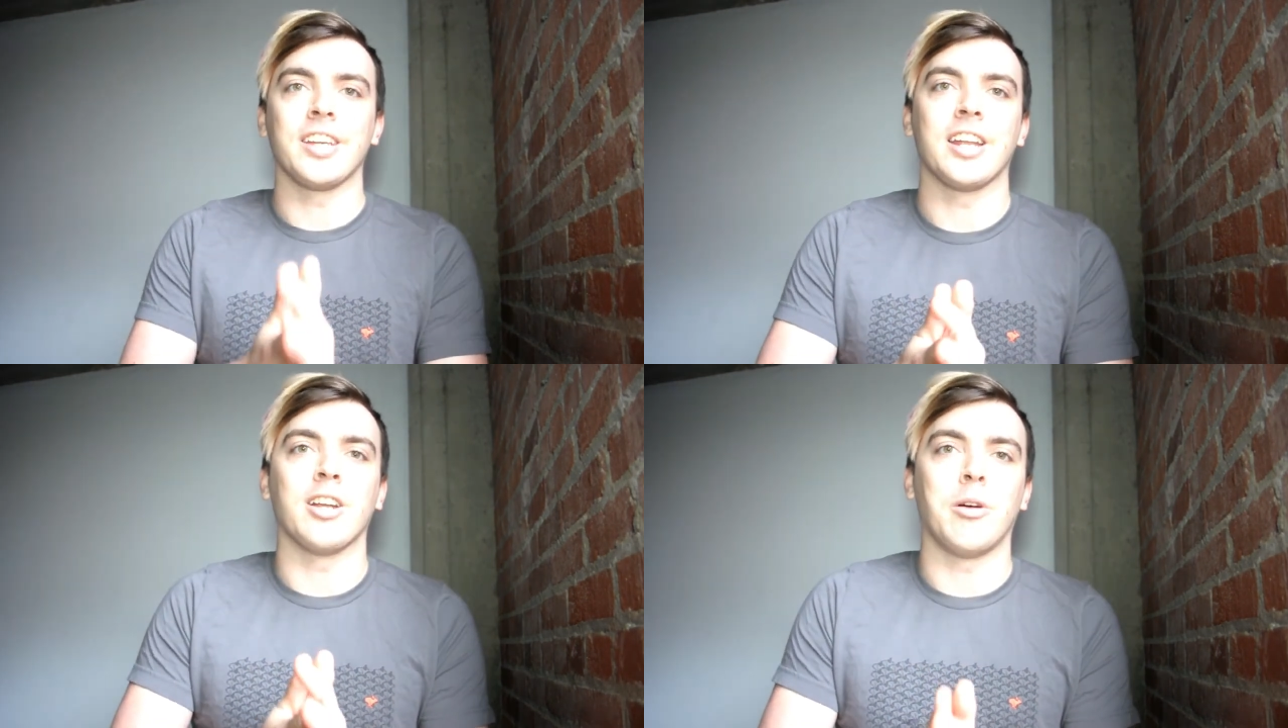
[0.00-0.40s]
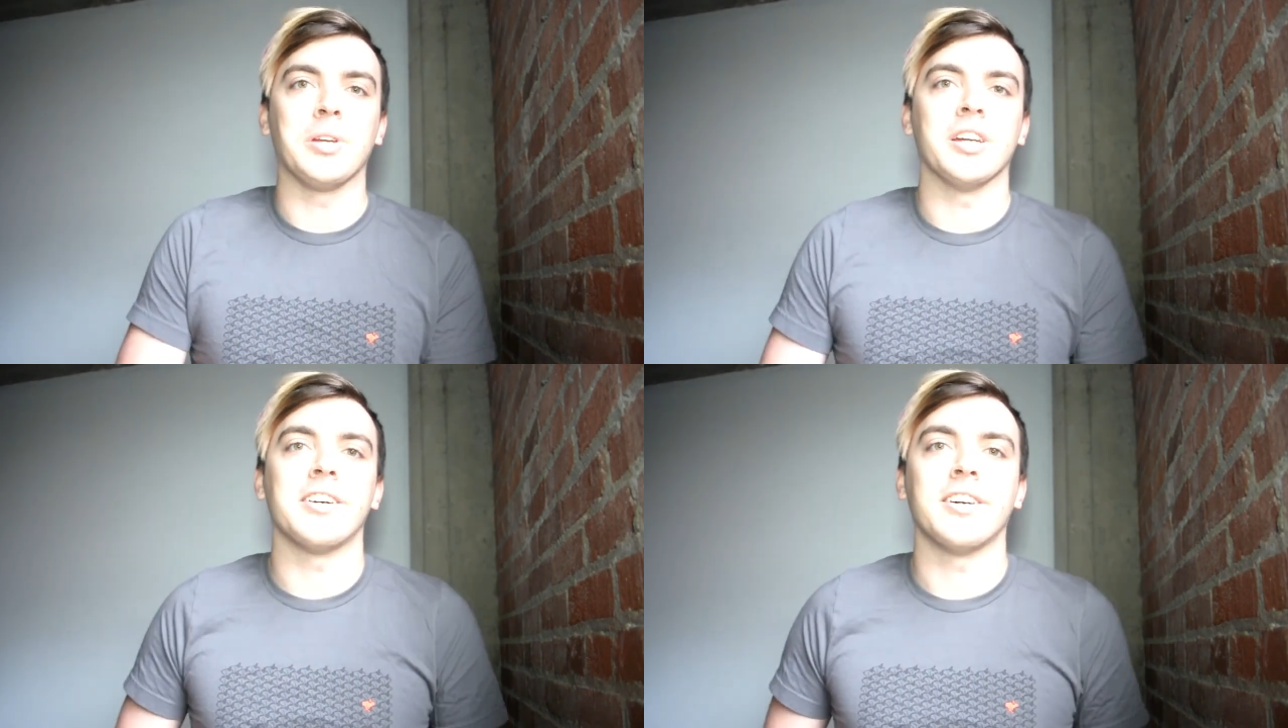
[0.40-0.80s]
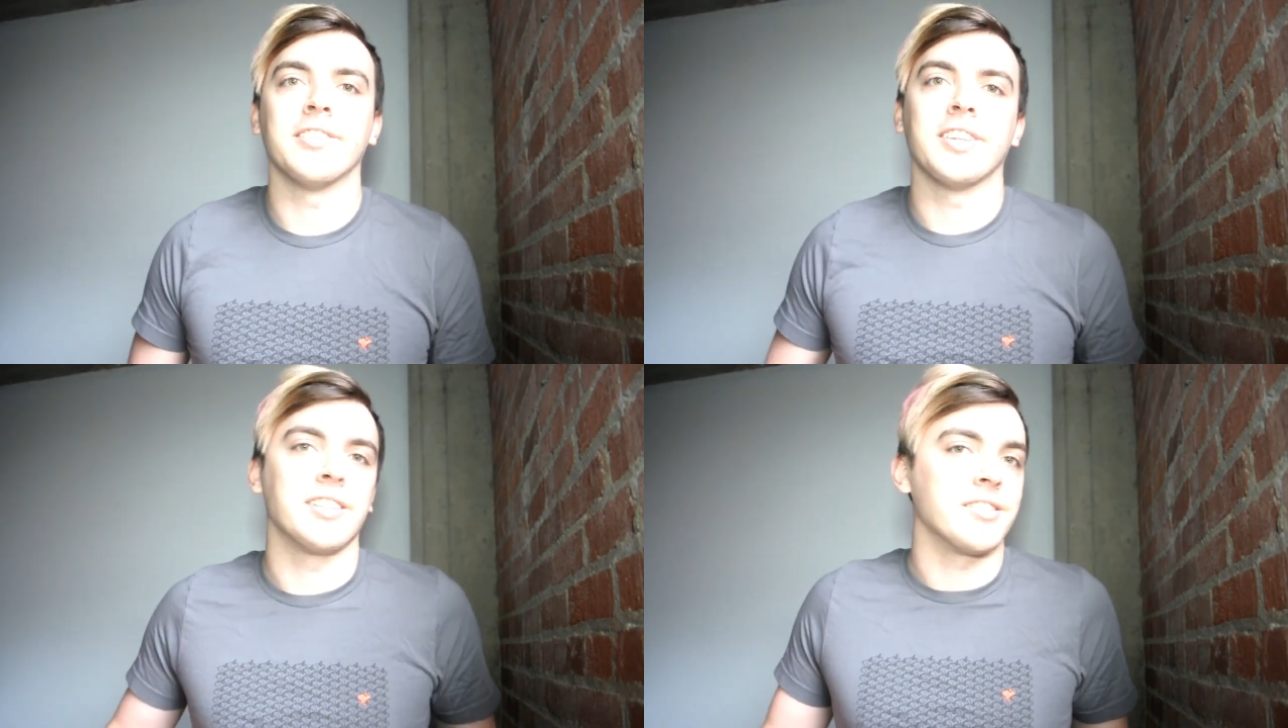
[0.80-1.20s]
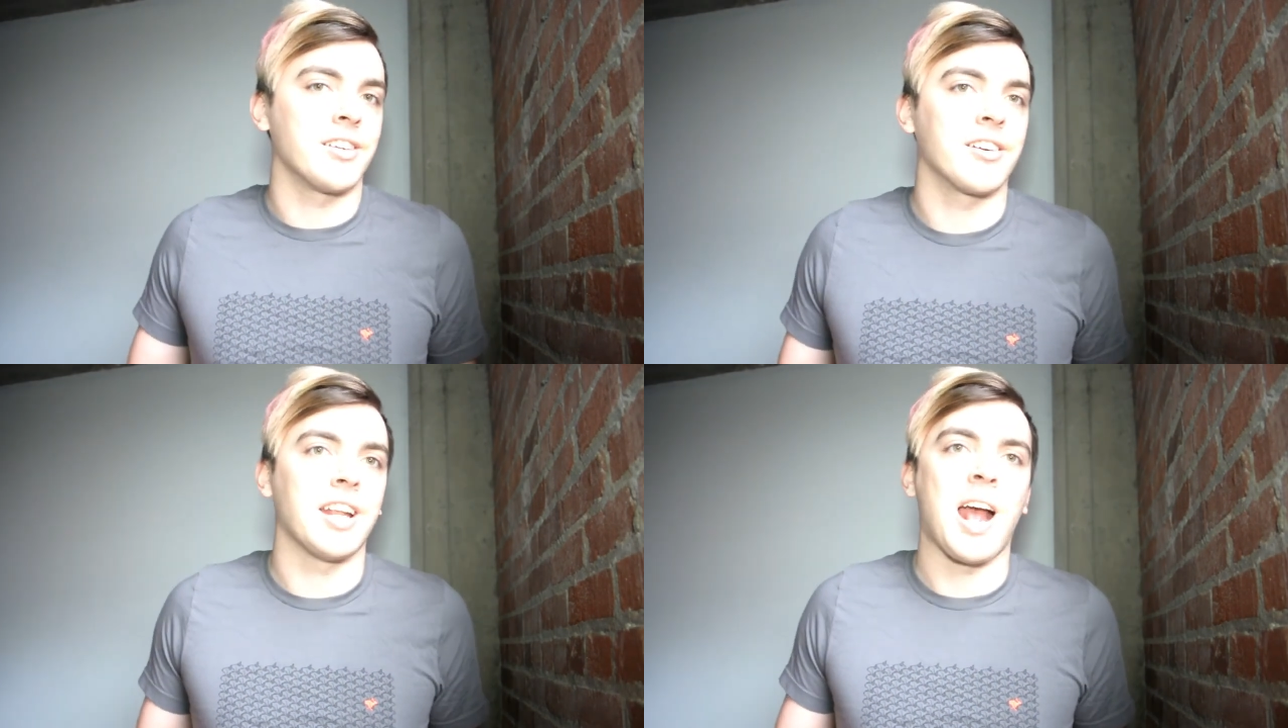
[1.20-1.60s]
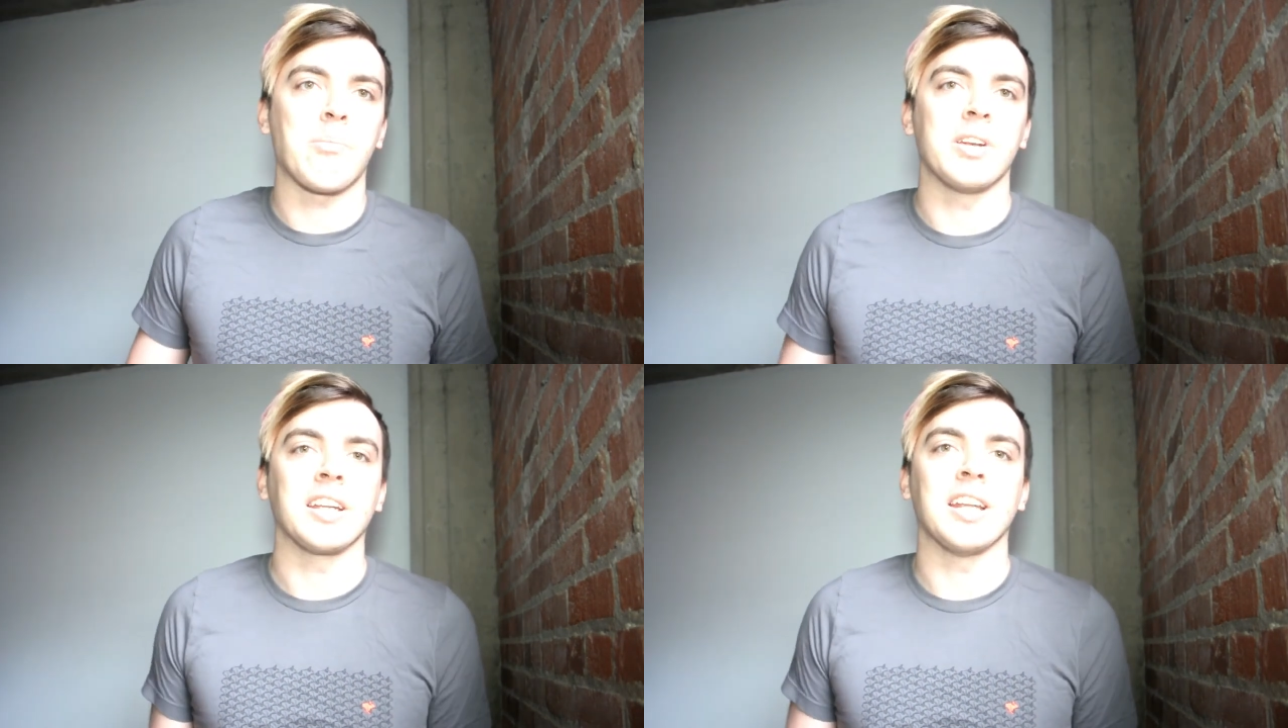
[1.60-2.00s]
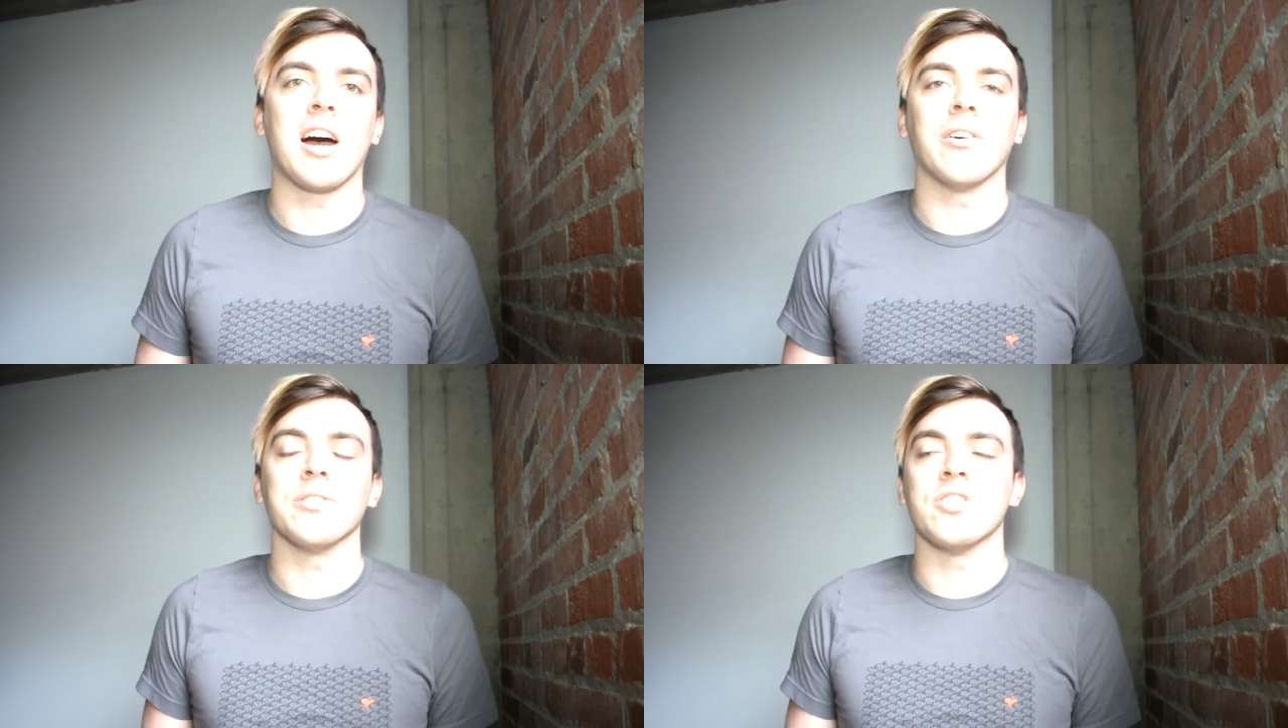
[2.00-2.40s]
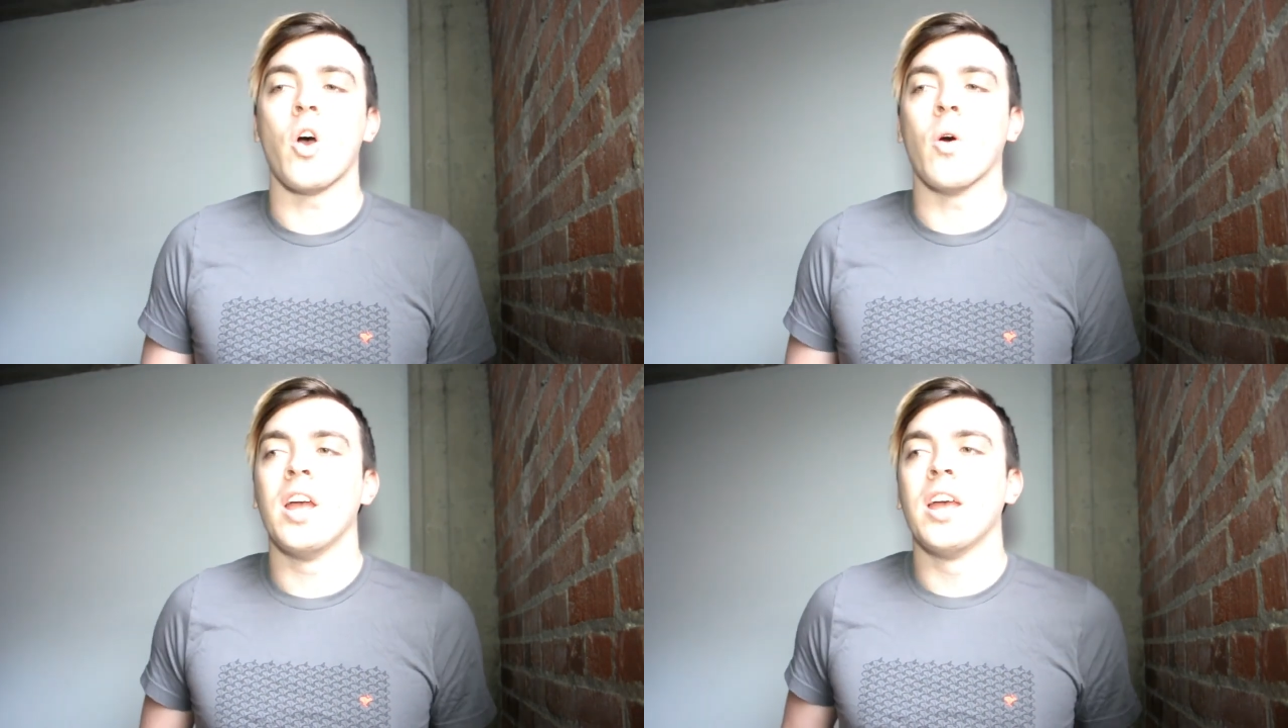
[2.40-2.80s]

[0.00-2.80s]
the end all be all that just aren't happening now. So